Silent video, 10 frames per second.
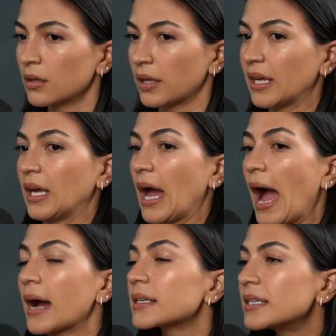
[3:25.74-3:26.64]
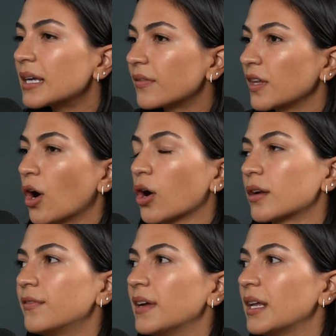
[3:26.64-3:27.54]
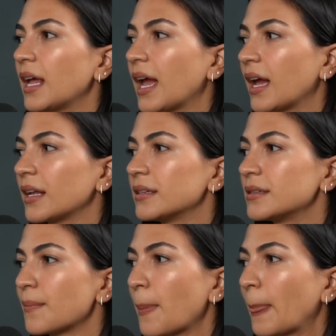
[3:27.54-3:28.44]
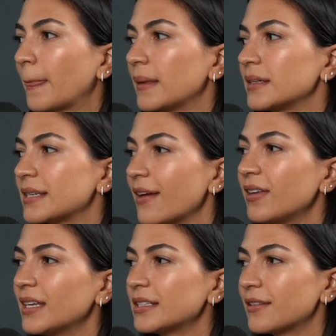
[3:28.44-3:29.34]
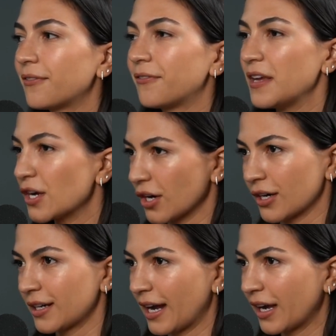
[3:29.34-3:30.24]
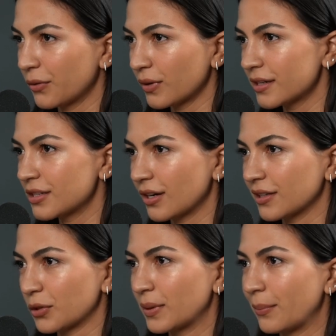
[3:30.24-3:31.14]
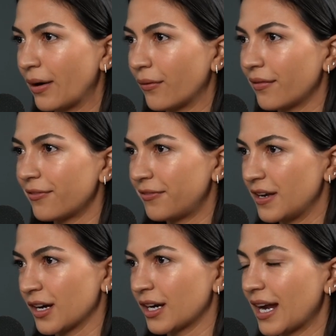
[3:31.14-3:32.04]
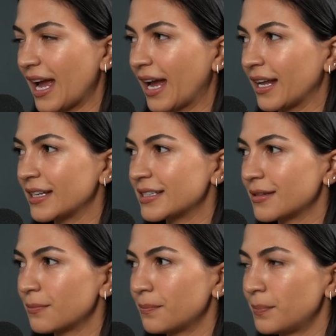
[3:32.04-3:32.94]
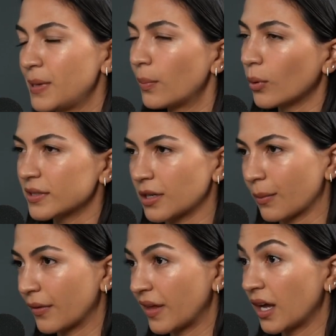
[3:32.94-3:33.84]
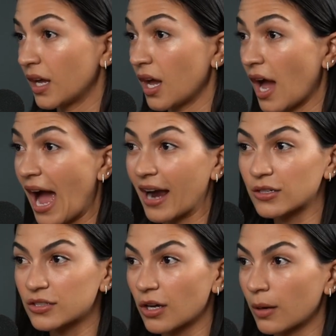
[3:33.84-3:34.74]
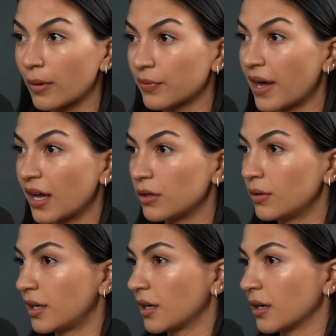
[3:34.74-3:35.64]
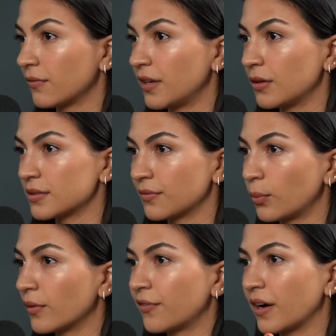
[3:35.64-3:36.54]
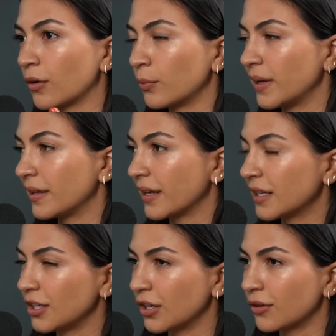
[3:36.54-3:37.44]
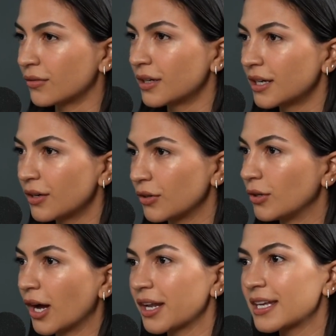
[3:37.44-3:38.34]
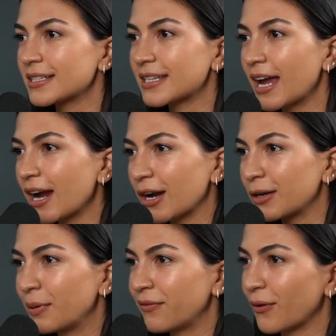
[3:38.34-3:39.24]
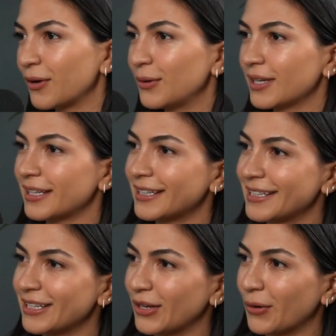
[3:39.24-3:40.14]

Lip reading: like acting and the art of it and diving into fear. I kind of want to talk a little bit about fear. And people always talk about that. Actors talk about that. You hear videos of Will Ferrell being like, you got to get scared before you can,